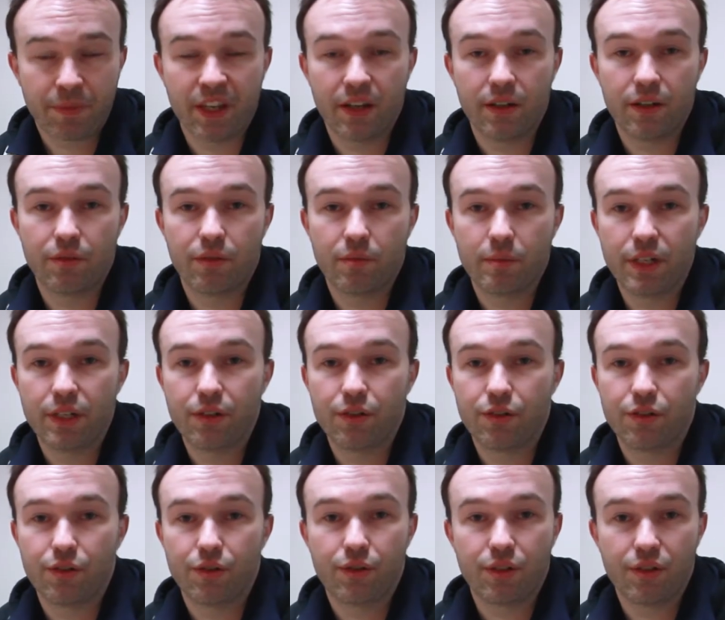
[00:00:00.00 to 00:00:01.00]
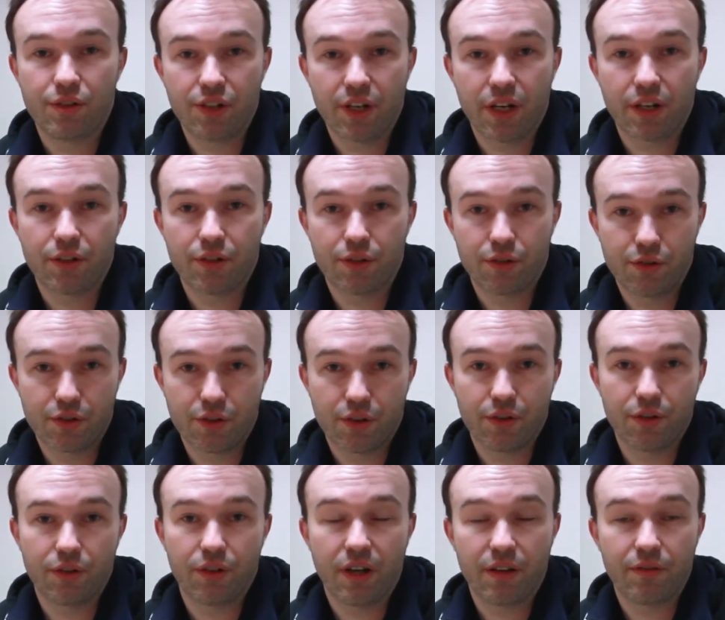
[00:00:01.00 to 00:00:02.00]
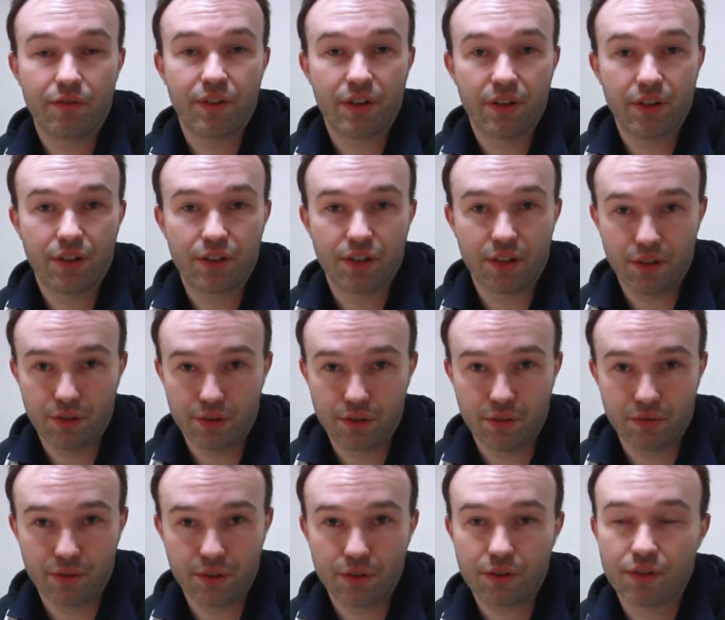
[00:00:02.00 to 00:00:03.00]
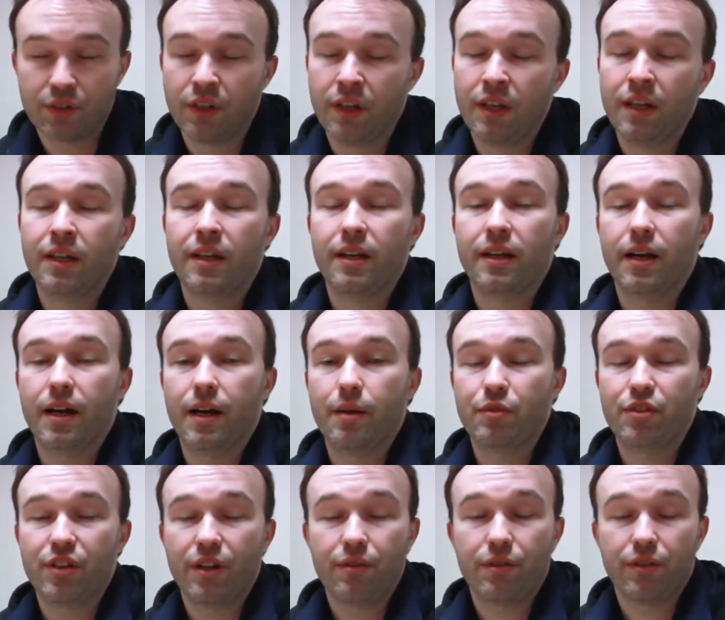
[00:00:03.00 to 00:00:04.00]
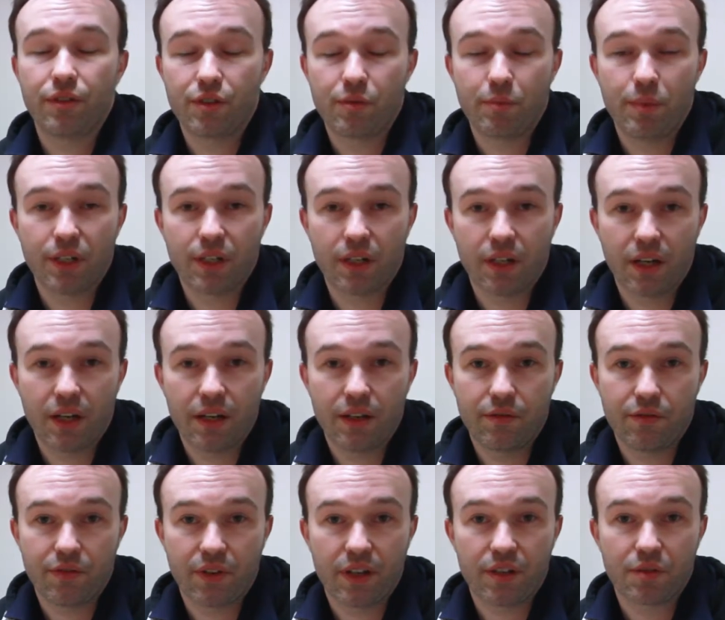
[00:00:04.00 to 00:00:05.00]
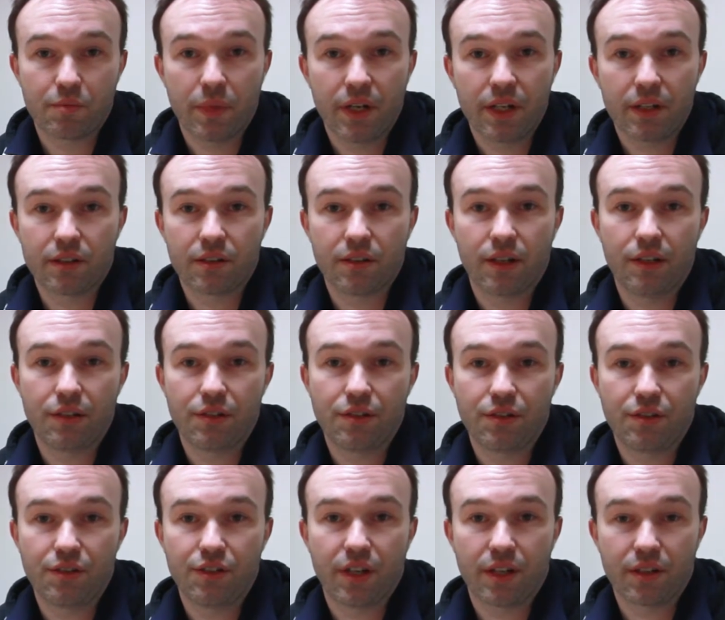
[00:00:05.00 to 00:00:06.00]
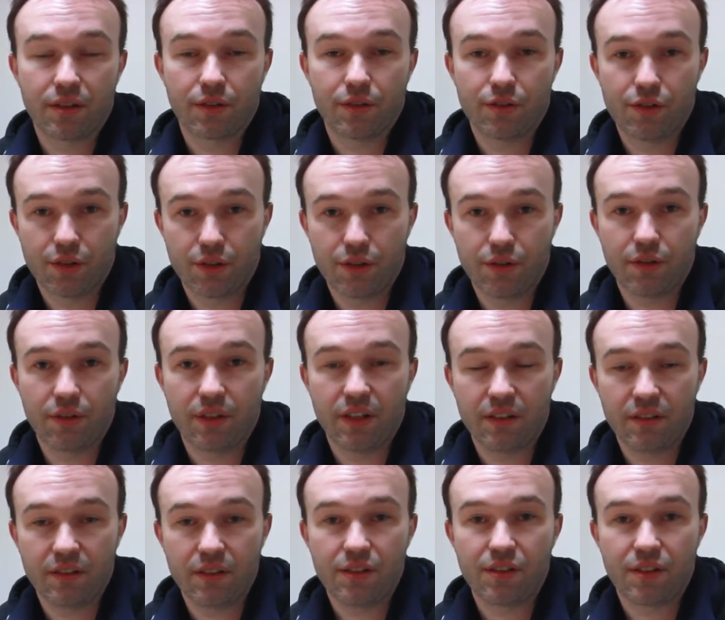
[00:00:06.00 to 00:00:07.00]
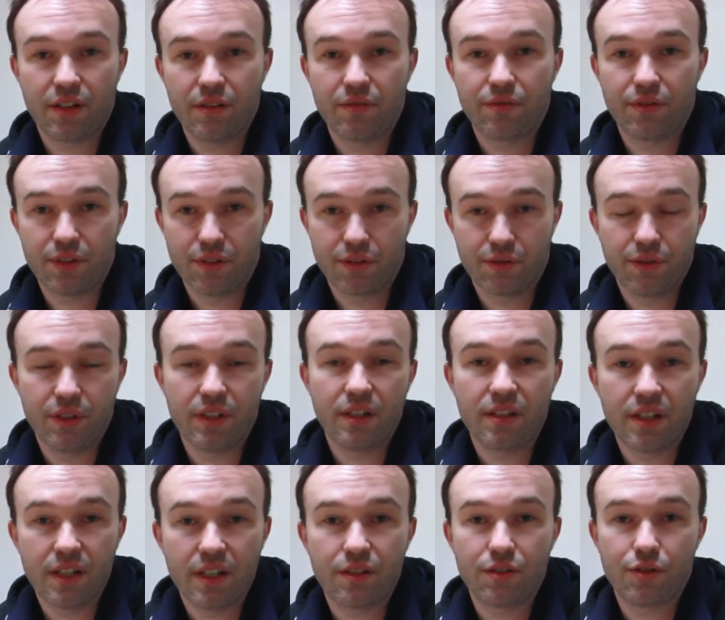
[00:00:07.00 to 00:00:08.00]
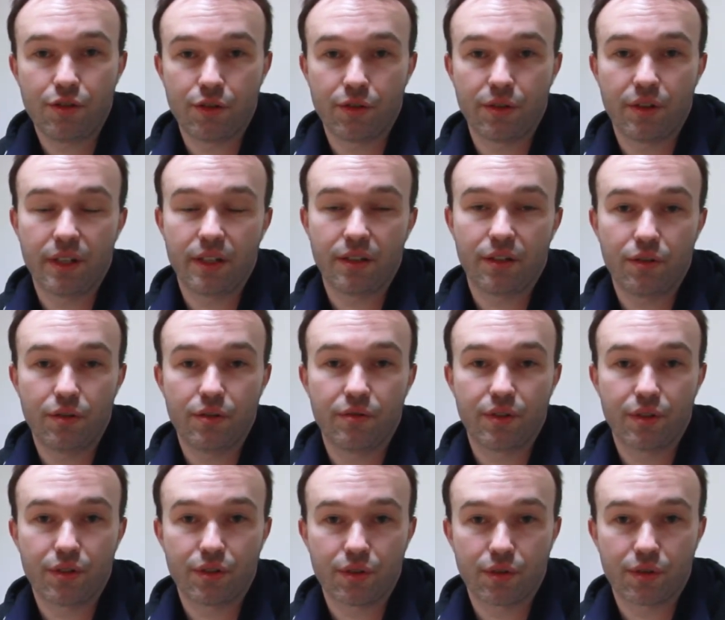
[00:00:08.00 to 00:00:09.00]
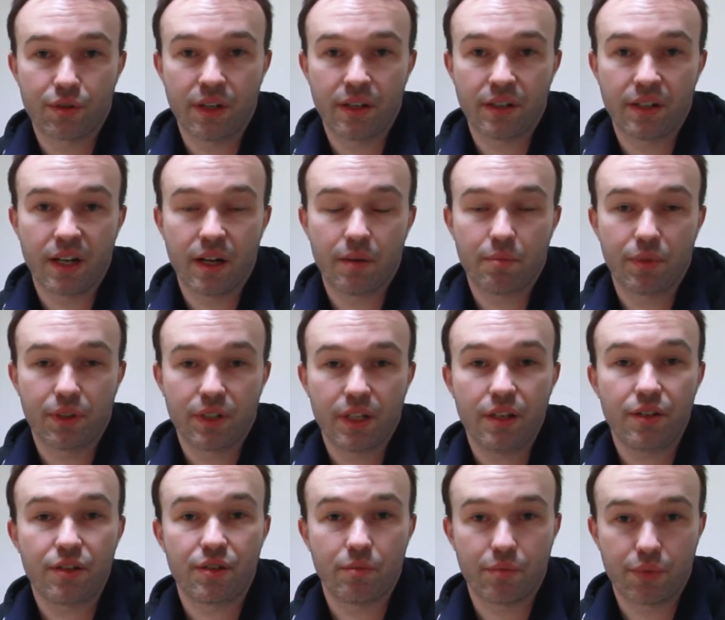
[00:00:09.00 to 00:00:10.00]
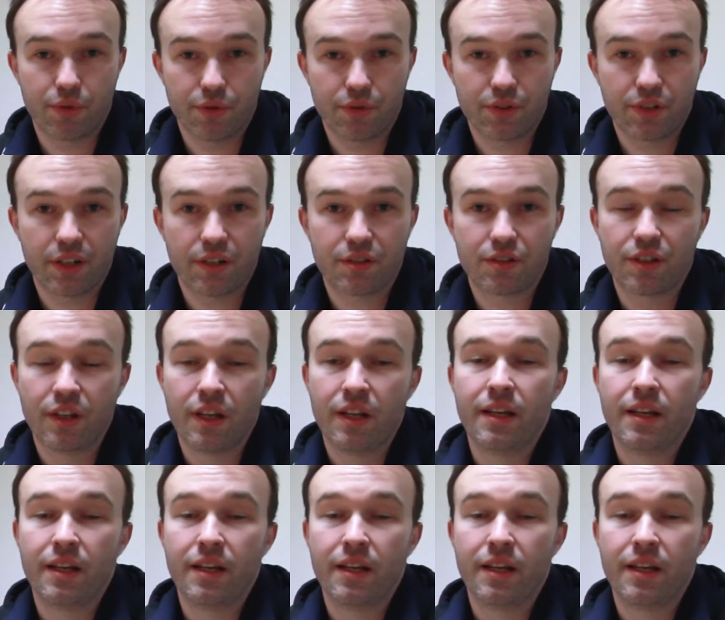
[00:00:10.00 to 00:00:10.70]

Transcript: and it reminds you to check your journal at various intervals. Generally speaking, I advise my clients to check their journal at least every 3 days during the universal credit application process,